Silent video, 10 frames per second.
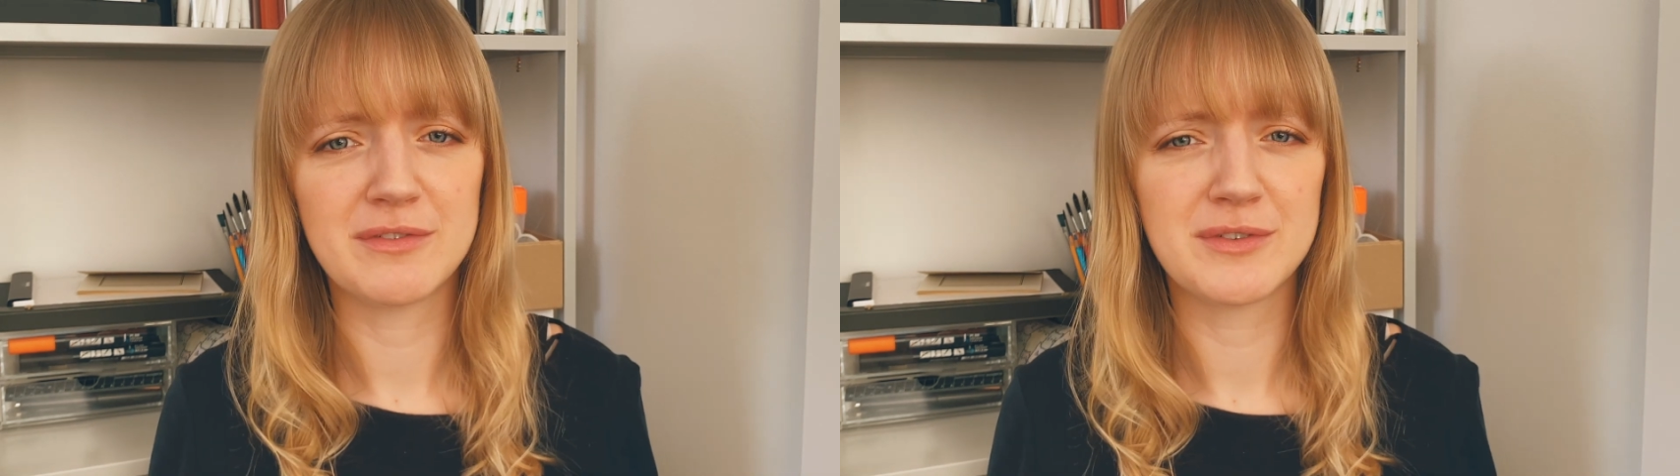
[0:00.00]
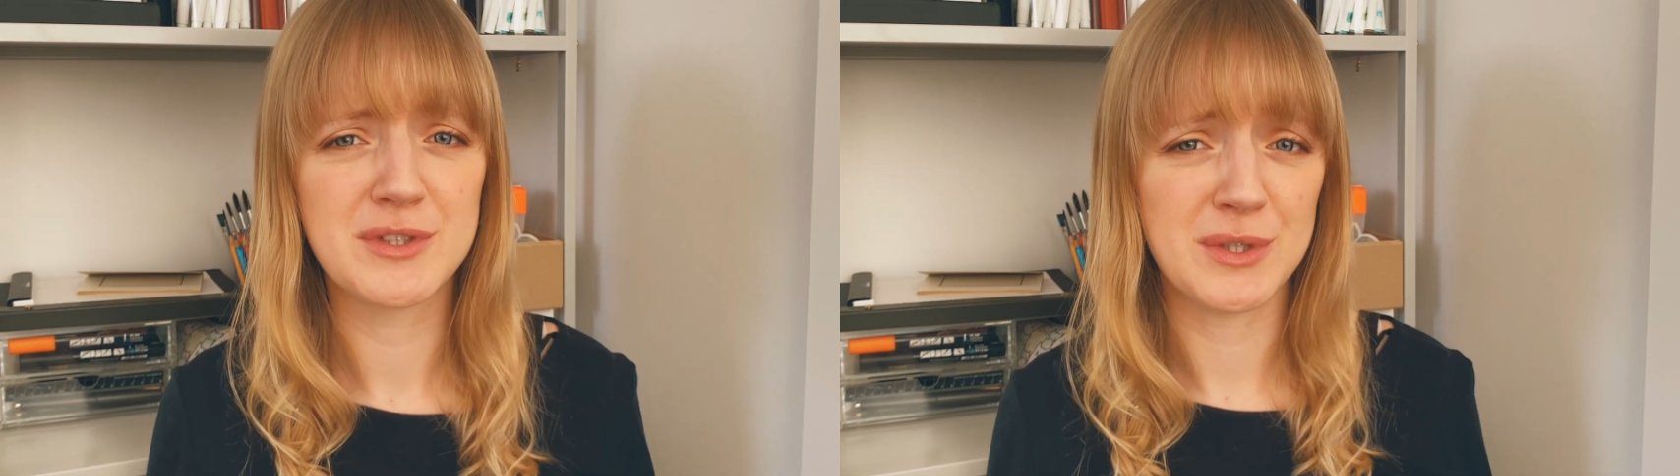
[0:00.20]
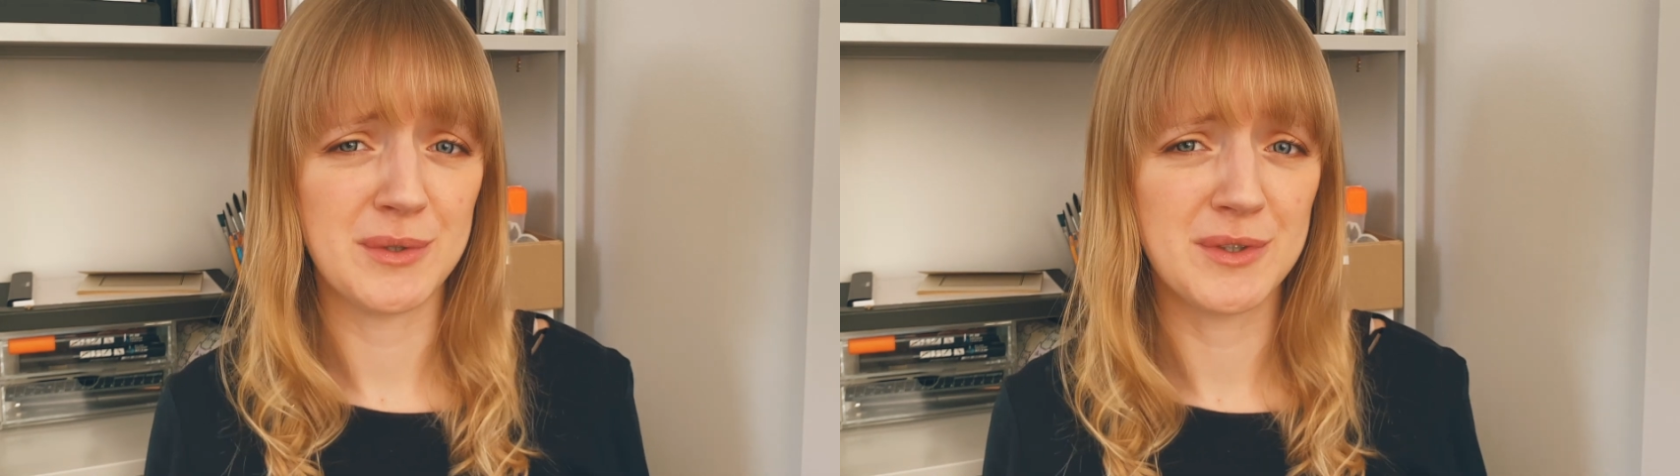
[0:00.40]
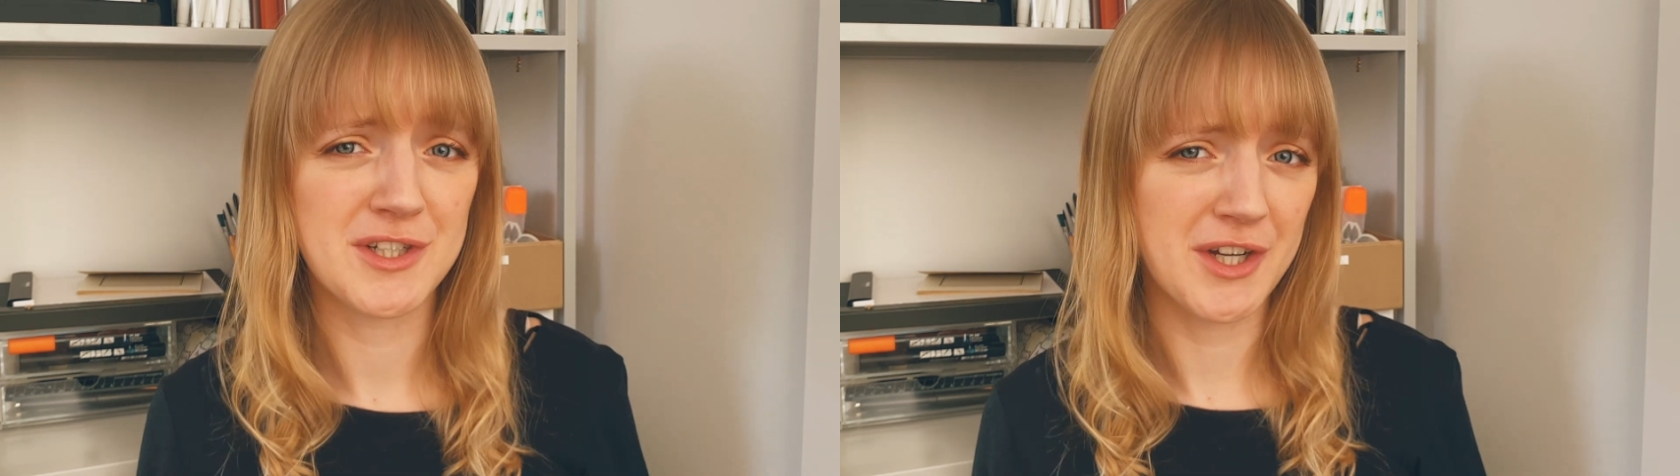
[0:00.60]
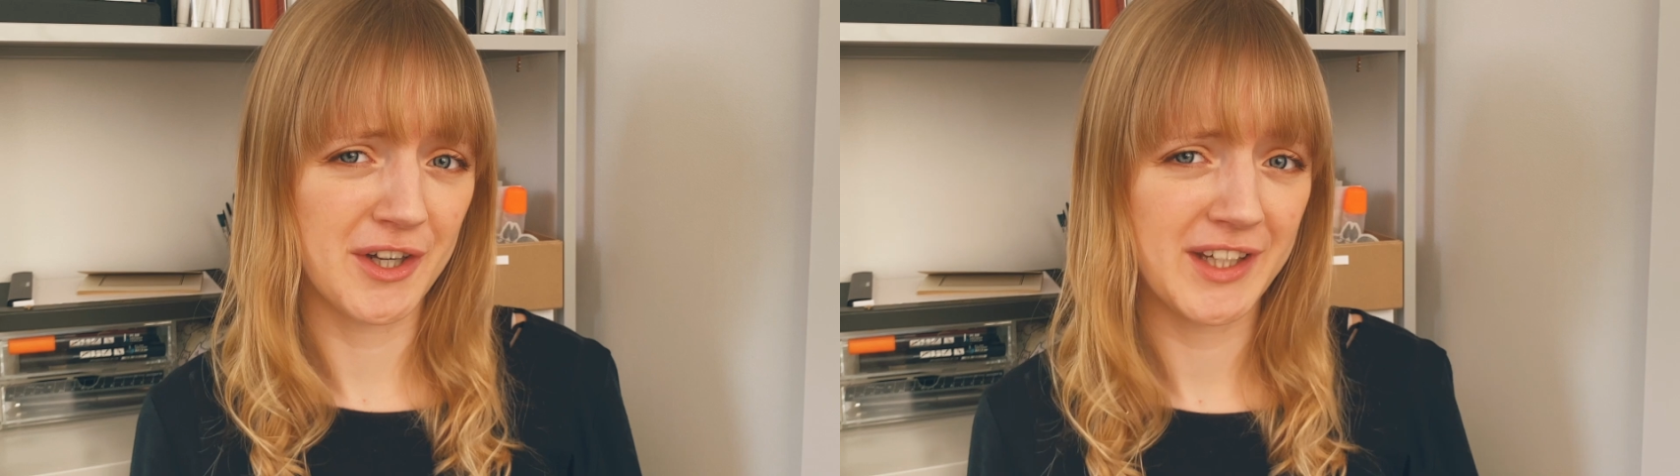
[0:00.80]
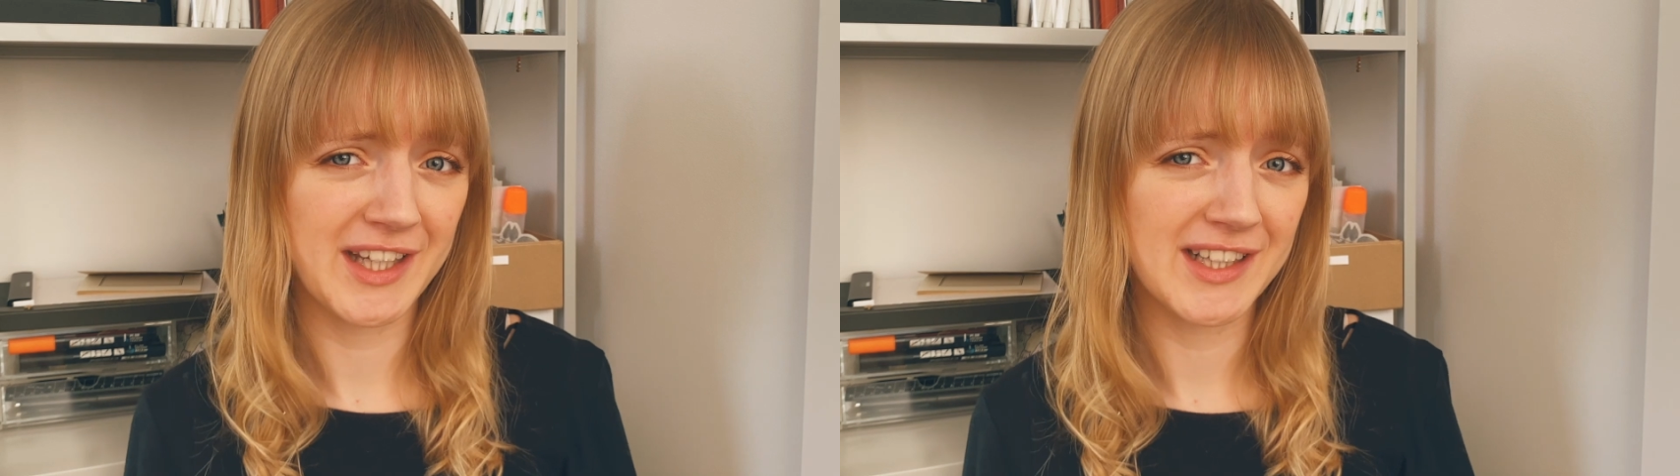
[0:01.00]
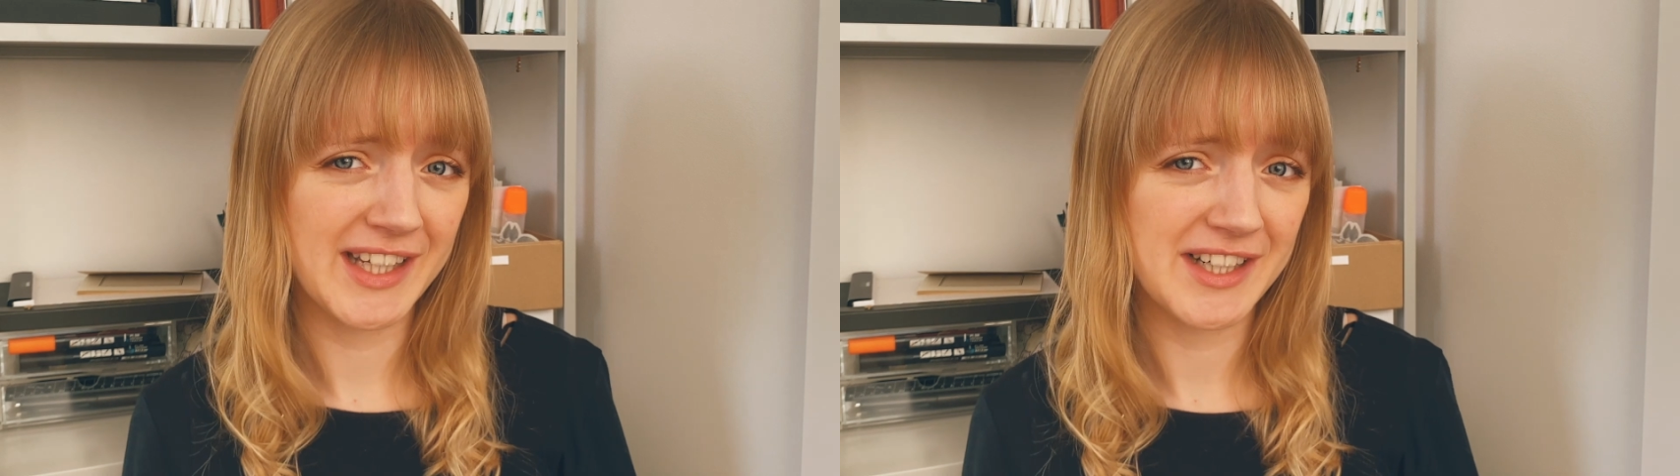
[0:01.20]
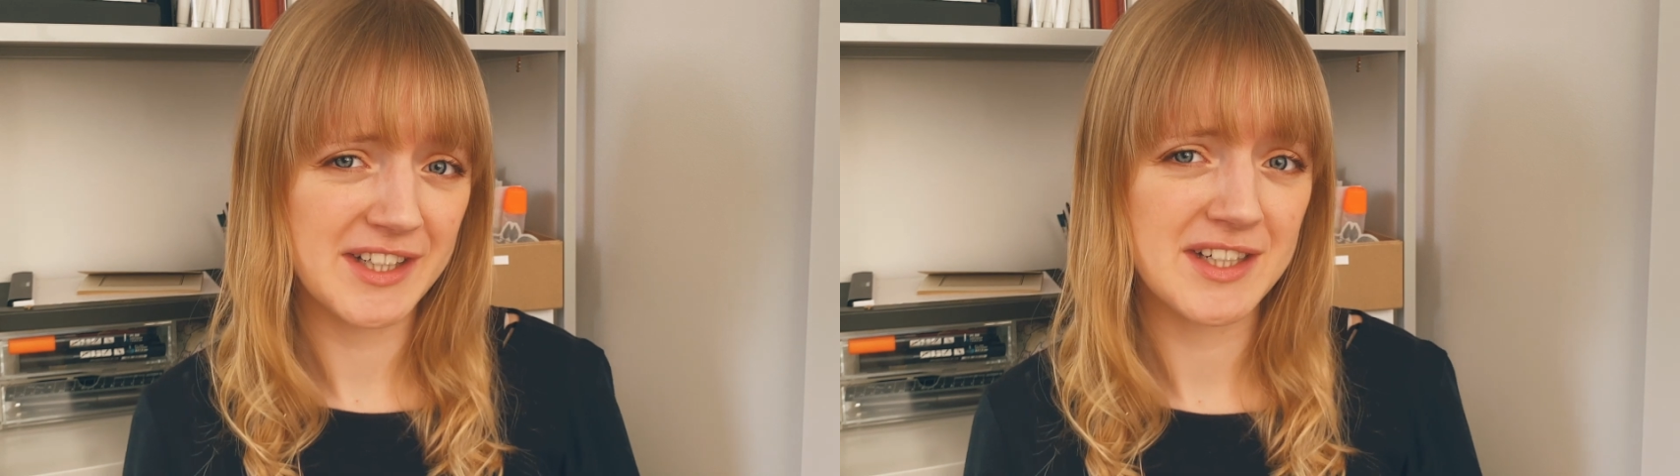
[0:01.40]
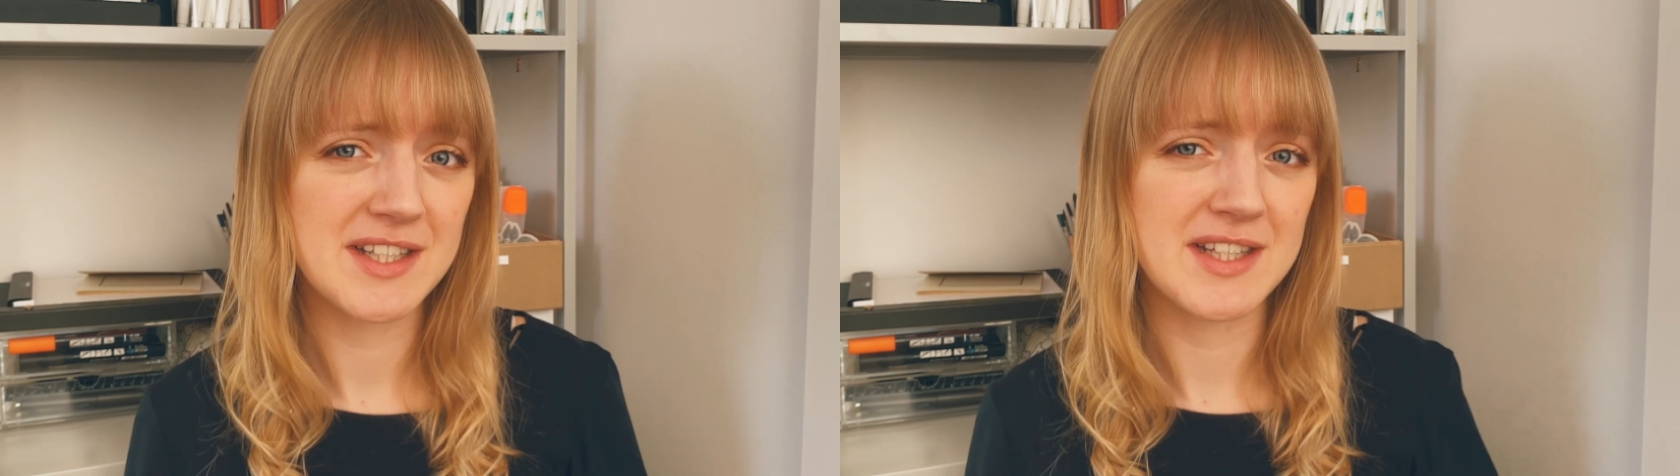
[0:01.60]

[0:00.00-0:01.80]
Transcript: too chunky letters,